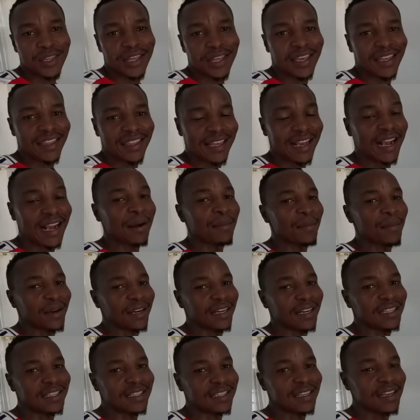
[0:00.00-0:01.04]
the
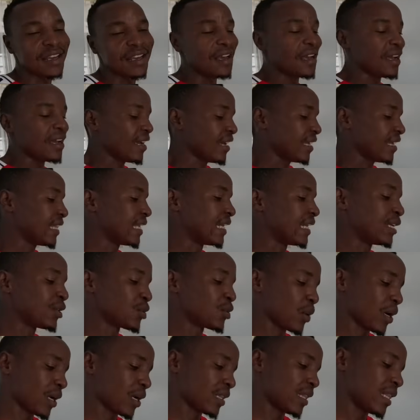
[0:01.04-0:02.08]
companies. They didn't
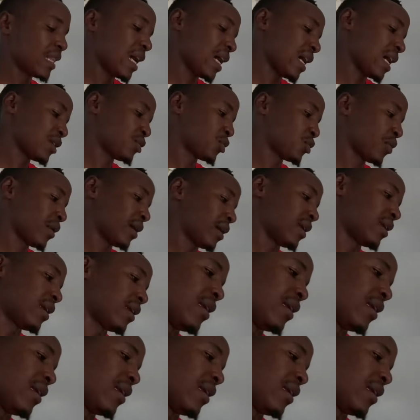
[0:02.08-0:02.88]
work that well.